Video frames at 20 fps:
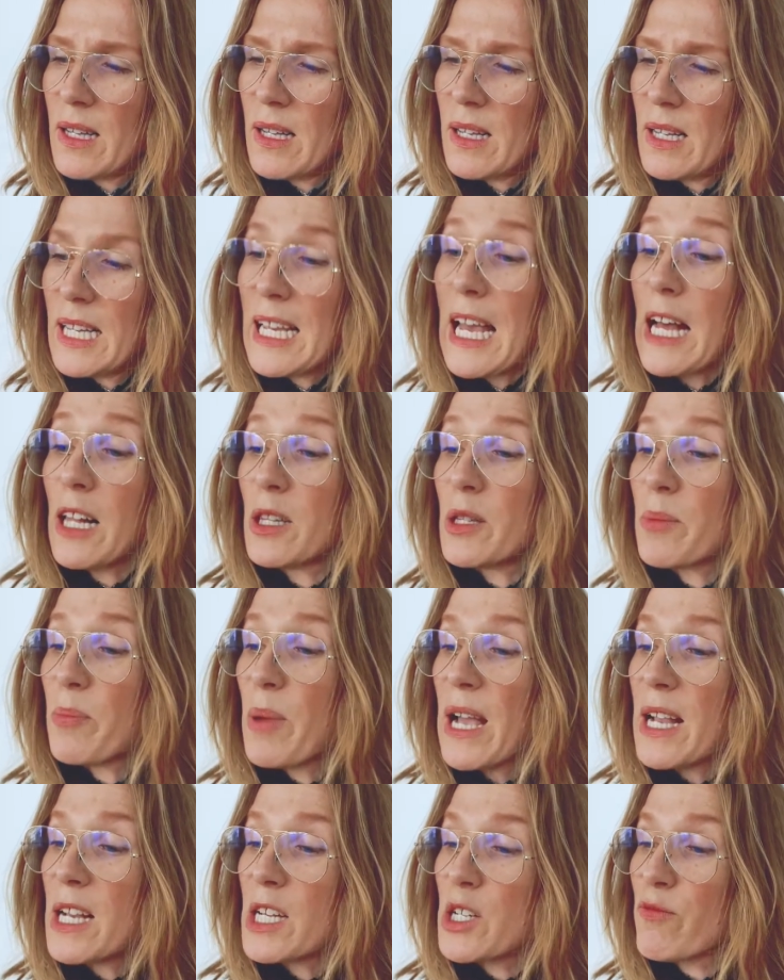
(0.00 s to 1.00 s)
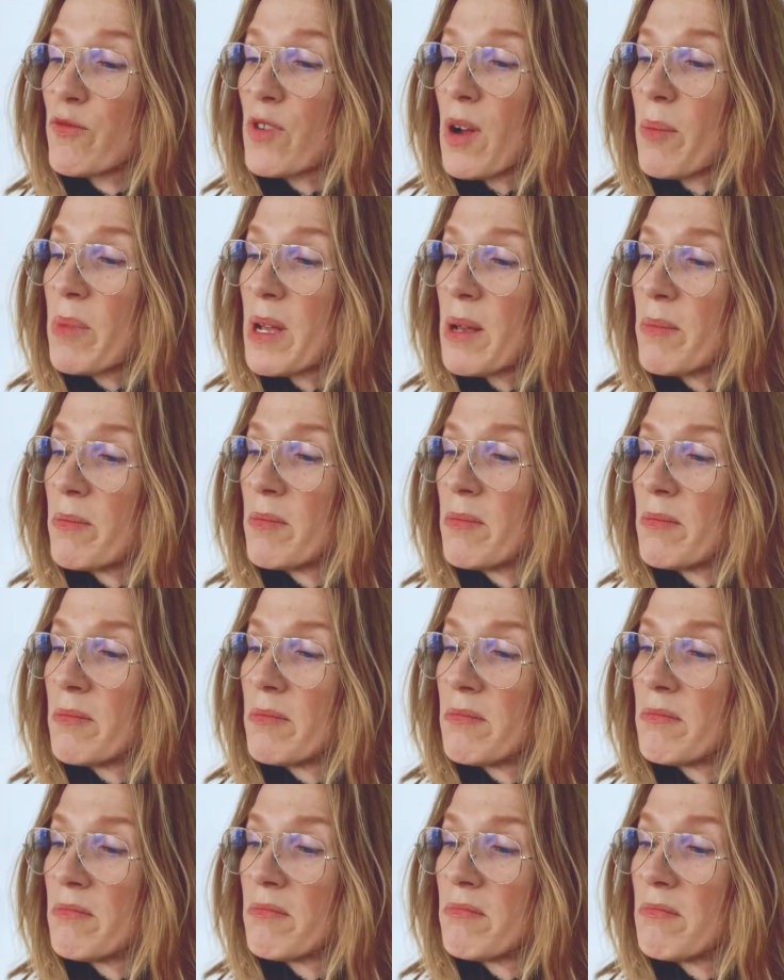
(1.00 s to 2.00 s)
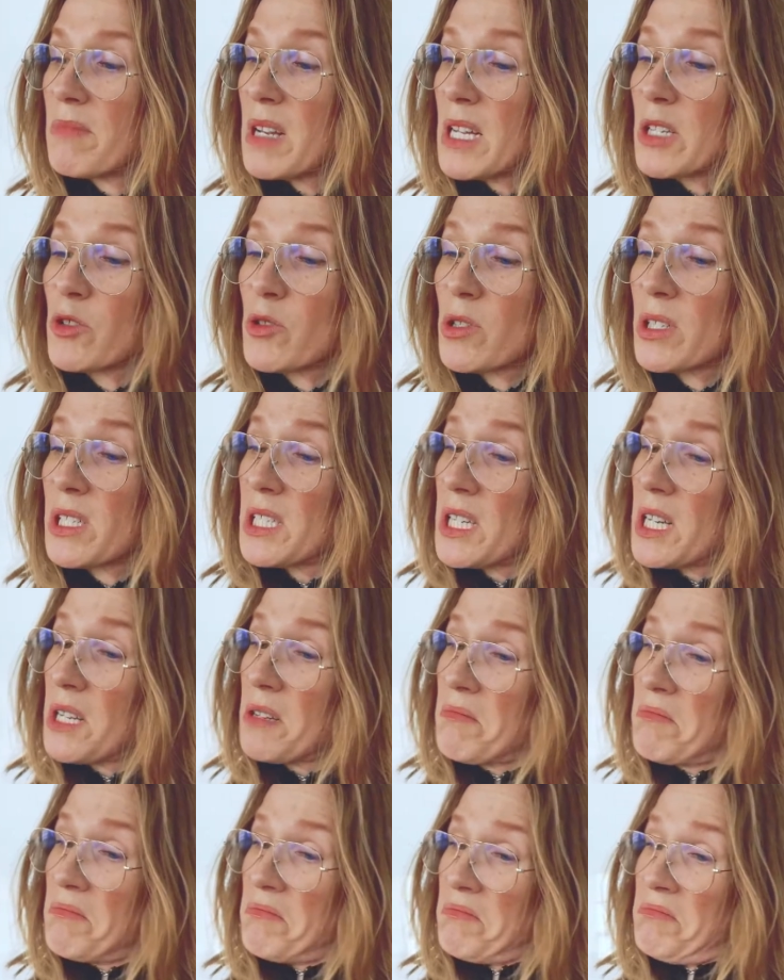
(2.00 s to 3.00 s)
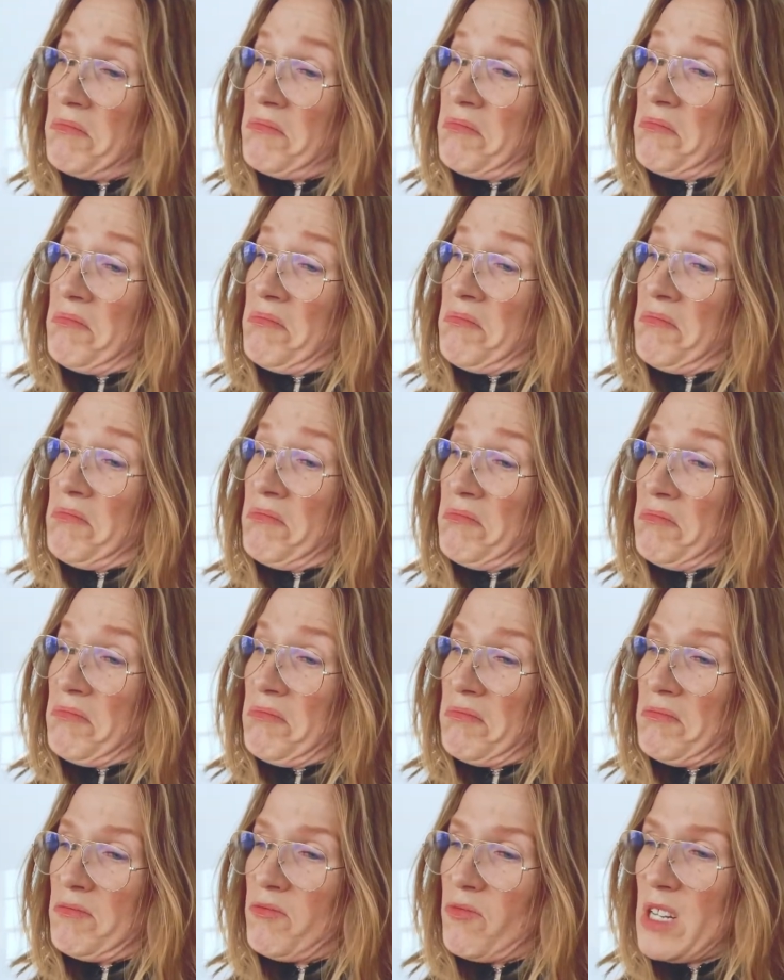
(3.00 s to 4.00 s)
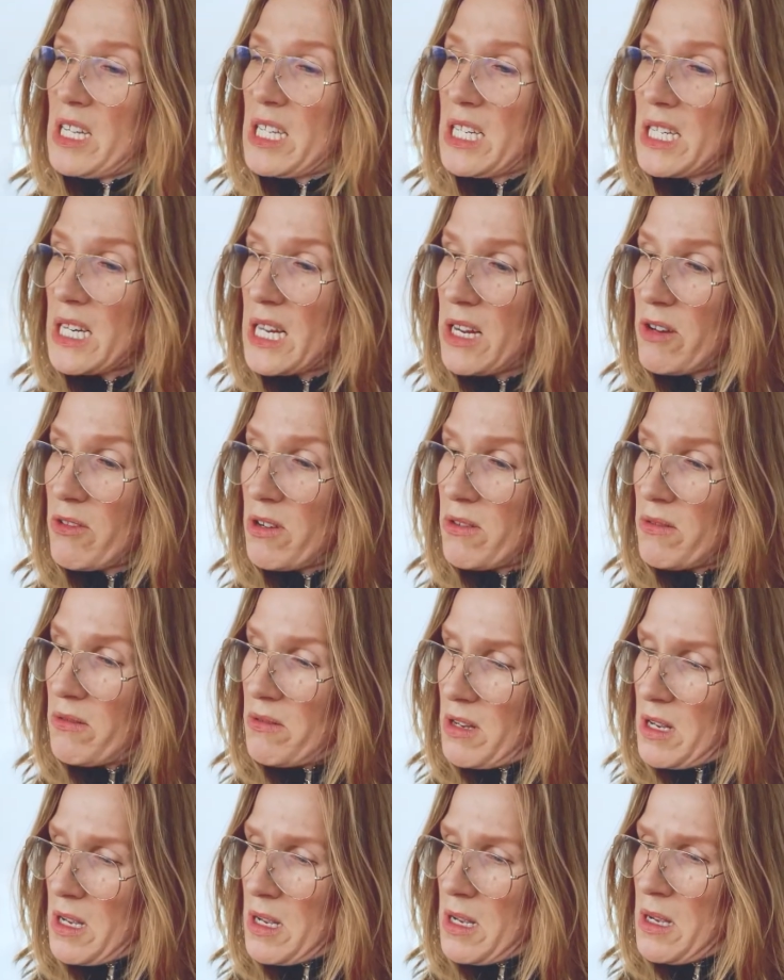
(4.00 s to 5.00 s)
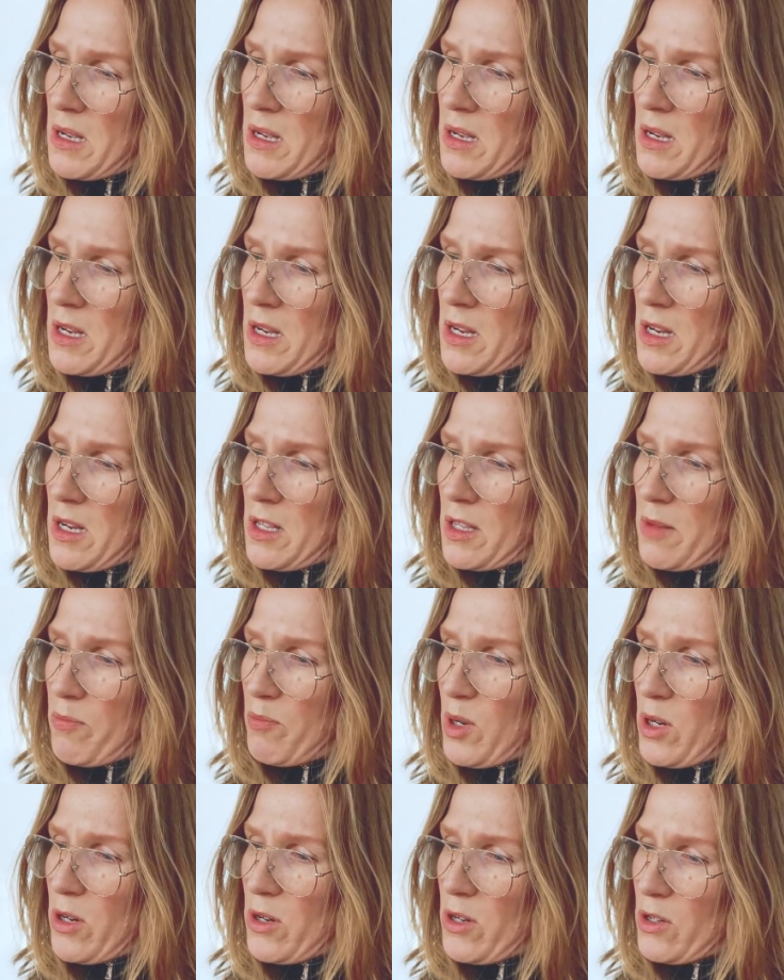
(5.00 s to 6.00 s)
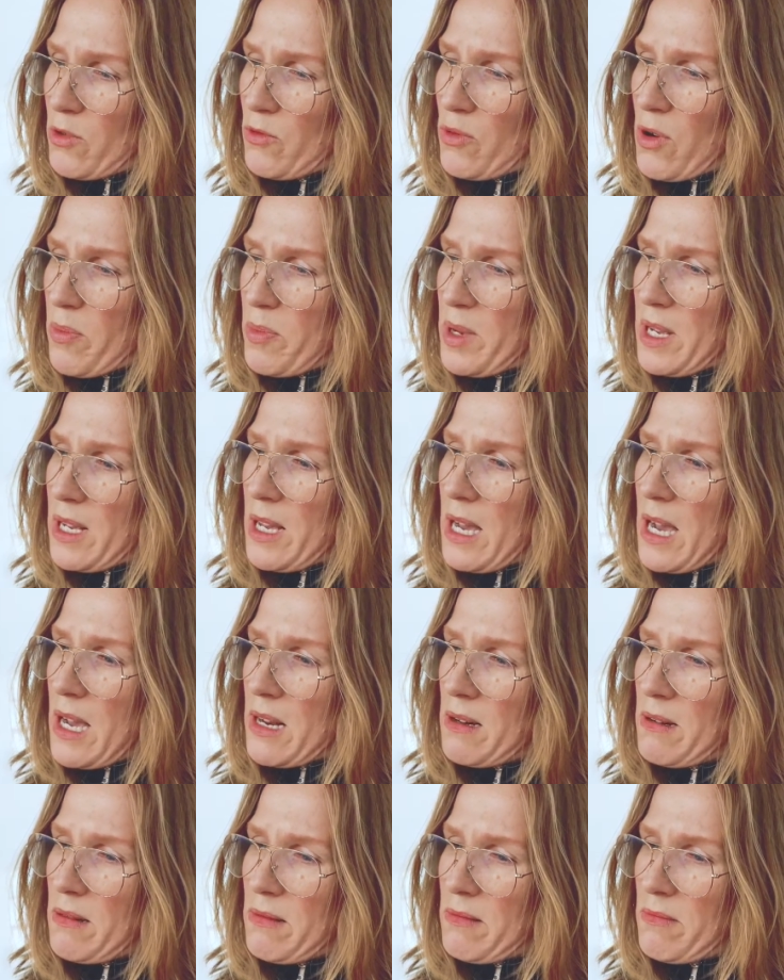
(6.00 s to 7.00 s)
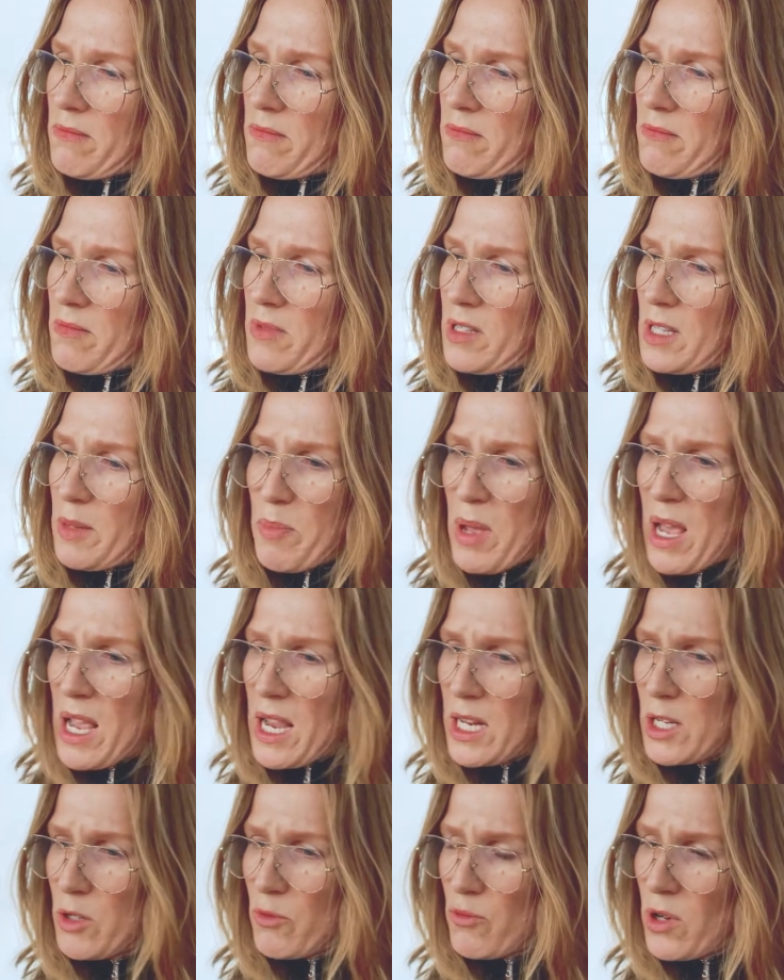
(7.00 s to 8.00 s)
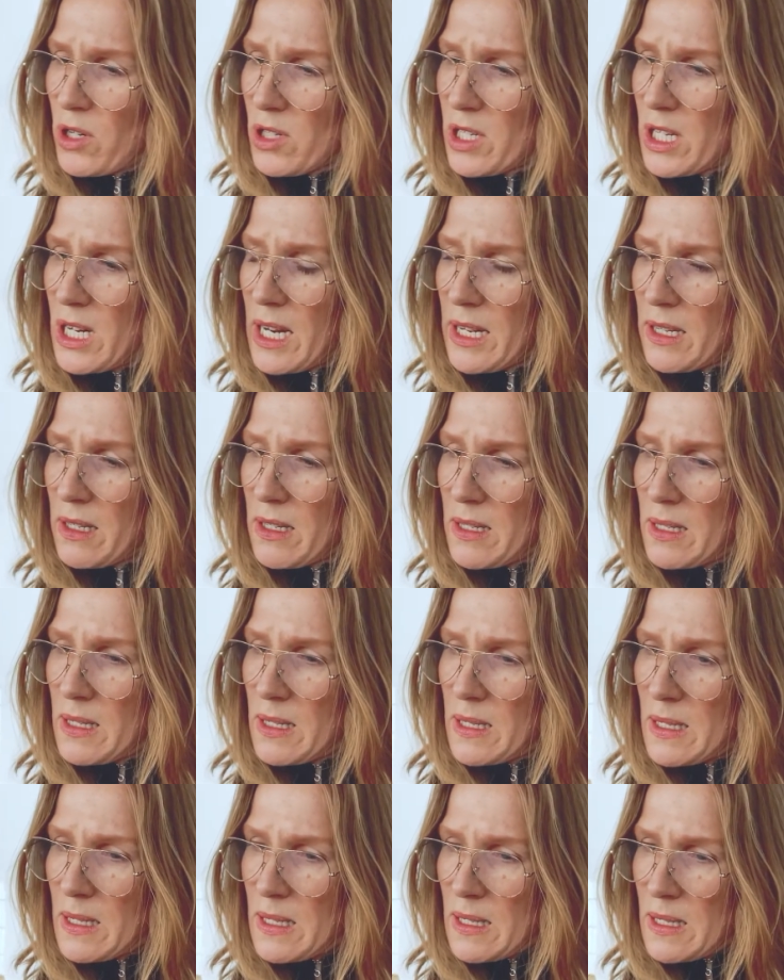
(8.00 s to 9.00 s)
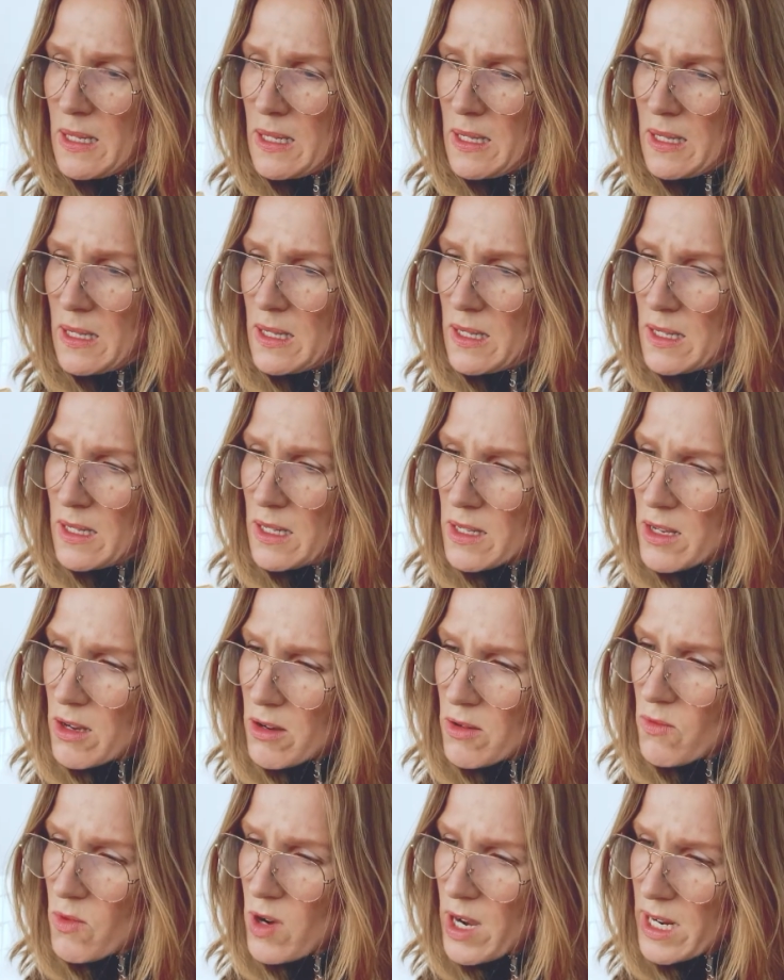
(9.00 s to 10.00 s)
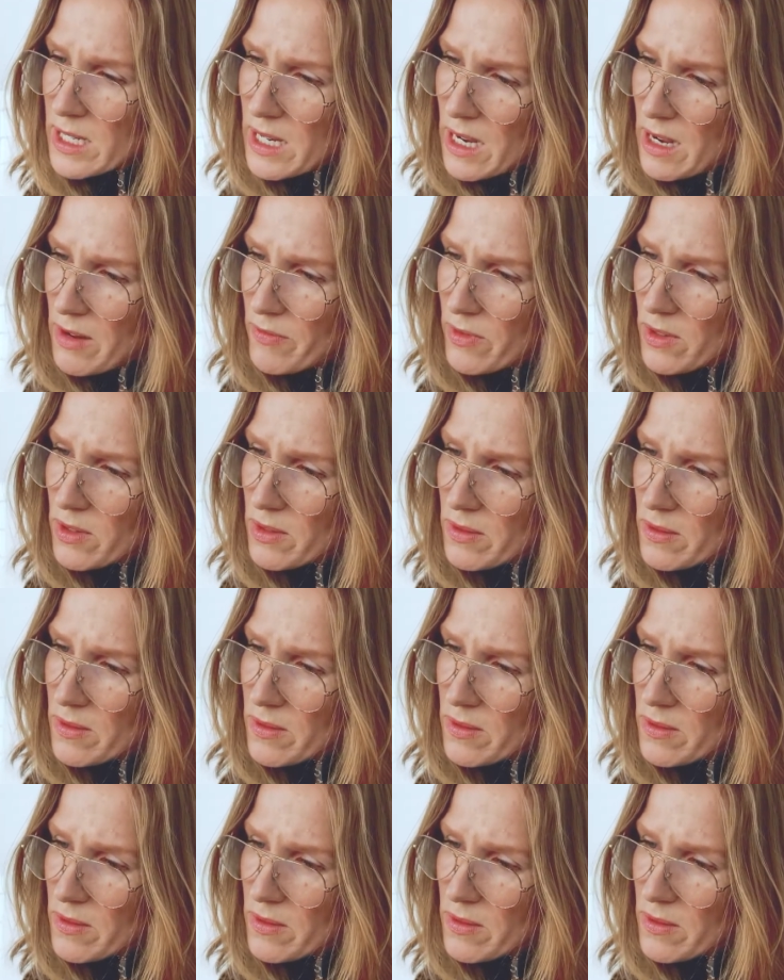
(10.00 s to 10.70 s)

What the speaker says: He held the page from him. Interesting? Read it nearer. The blurred cropping cattle, the page rustling. A young white heifer.